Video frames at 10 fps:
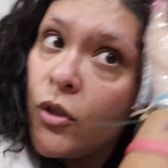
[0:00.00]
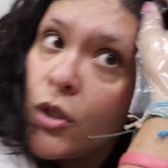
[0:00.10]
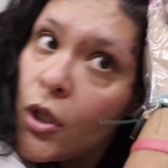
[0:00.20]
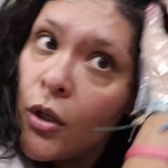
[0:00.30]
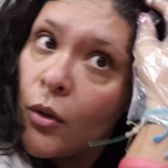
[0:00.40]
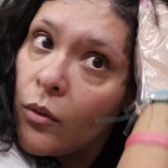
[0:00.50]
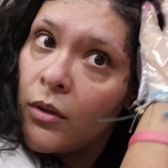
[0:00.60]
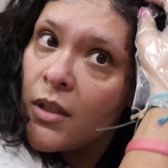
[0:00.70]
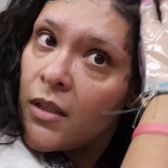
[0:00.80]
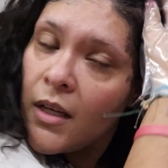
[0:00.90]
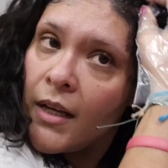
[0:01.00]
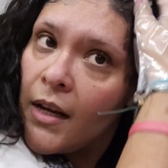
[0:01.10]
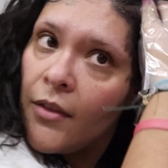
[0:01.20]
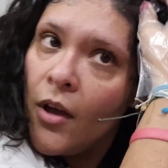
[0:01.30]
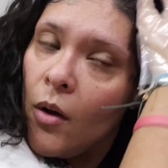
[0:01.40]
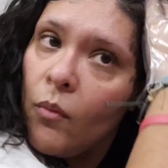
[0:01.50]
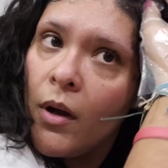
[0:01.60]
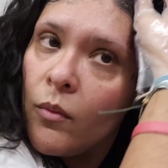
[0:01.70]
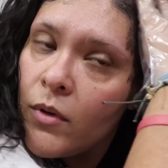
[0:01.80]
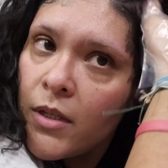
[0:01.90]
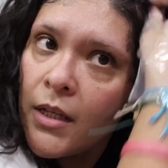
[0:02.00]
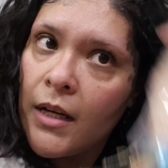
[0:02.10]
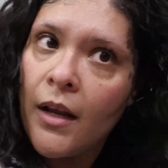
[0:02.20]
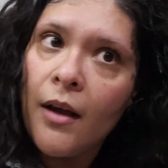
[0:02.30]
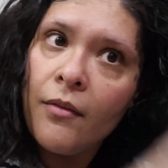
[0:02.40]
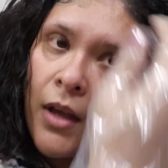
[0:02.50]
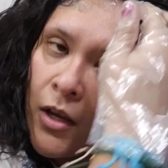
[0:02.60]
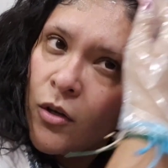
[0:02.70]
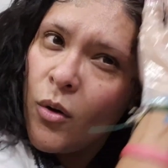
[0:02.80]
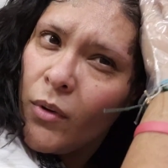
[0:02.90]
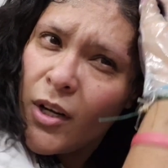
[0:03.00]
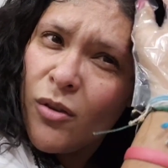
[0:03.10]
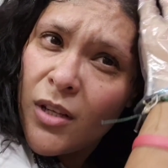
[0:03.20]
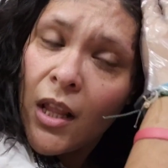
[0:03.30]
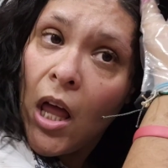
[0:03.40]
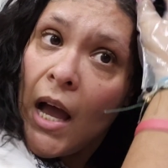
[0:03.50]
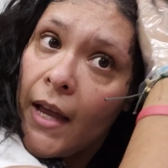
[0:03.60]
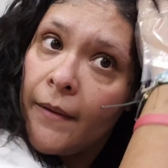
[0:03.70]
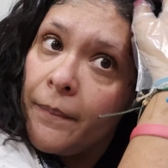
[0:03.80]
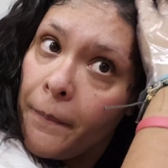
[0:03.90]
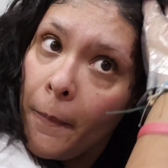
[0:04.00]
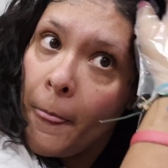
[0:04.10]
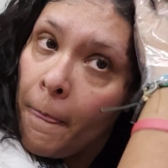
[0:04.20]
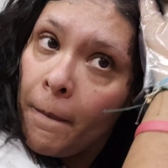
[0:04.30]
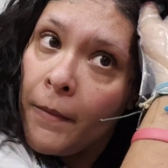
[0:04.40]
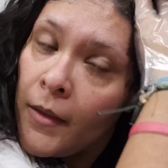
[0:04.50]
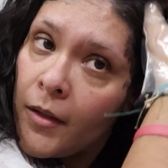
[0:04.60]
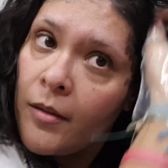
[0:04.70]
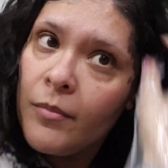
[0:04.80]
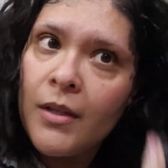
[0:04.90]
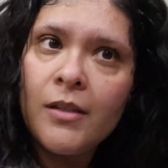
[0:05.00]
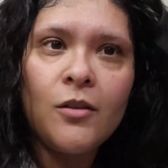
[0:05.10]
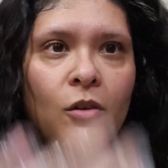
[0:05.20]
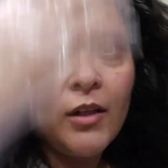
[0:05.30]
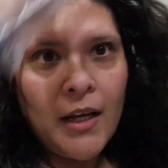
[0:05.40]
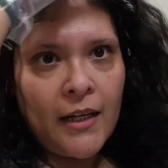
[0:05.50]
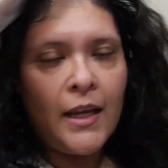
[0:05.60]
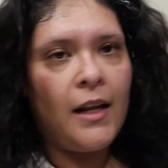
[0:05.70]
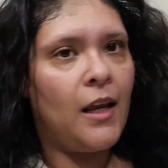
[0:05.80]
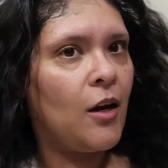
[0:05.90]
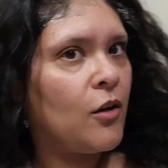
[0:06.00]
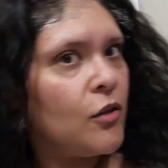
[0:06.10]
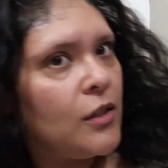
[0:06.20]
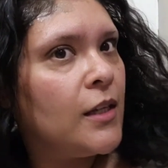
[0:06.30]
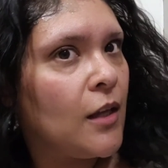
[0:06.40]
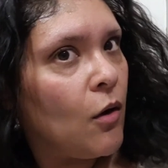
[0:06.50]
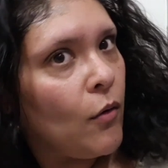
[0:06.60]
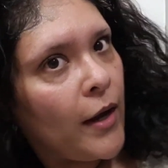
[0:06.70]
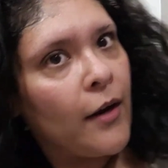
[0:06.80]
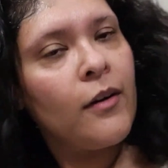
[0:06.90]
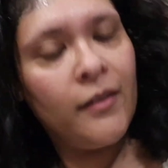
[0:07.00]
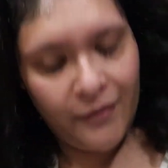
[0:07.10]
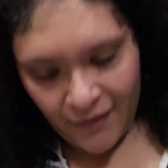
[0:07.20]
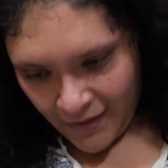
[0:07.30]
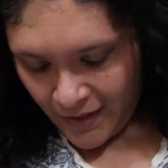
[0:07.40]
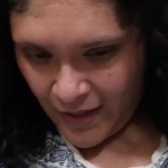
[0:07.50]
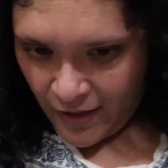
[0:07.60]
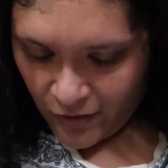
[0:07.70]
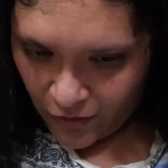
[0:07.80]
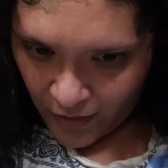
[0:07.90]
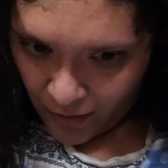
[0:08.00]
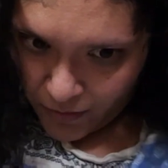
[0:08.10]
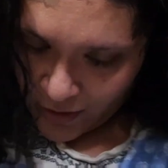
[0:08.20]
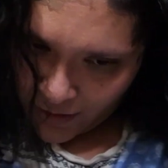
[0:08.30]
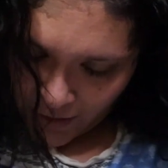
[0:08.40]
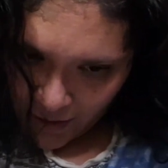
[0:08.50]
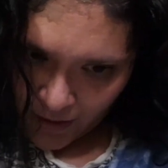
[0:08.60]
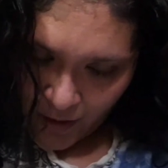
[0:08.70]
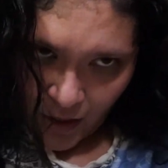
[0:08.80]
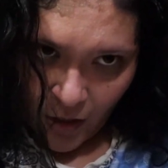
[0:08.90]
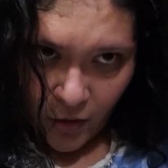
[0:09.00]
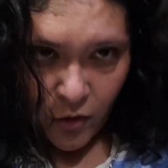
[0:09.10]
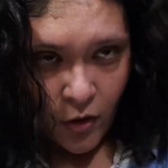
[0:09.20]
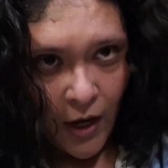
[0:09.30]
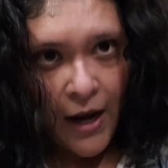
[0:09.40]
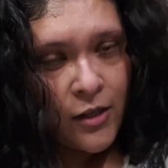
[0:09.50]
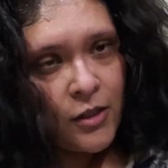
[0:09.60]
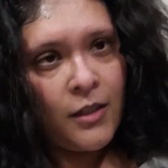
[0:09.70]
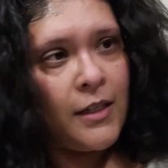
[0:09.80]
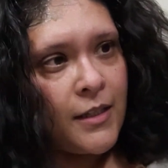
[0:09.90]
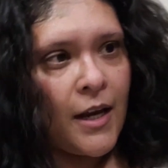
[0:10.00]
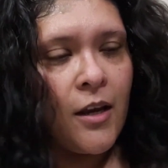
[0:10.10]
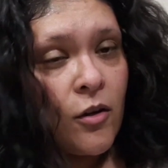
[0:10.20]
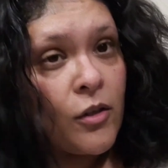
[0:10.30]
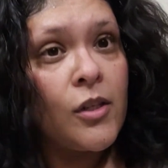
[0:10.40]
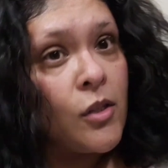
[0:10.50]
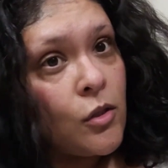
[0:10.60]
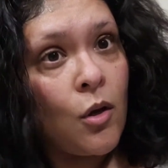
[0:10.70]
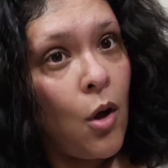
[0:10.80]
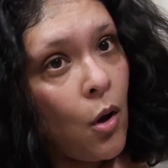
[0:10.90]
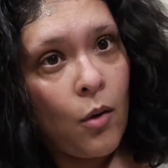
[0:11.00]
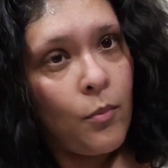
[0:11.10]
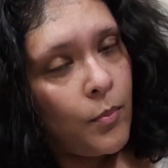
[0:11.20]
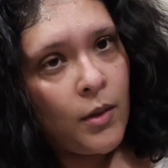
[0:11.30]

two because I thought one wasn't enough. You don't want to use a lot because you're only going to get hair. You need the whole hair. So now we're going to get, you're actually dyeing your scalp.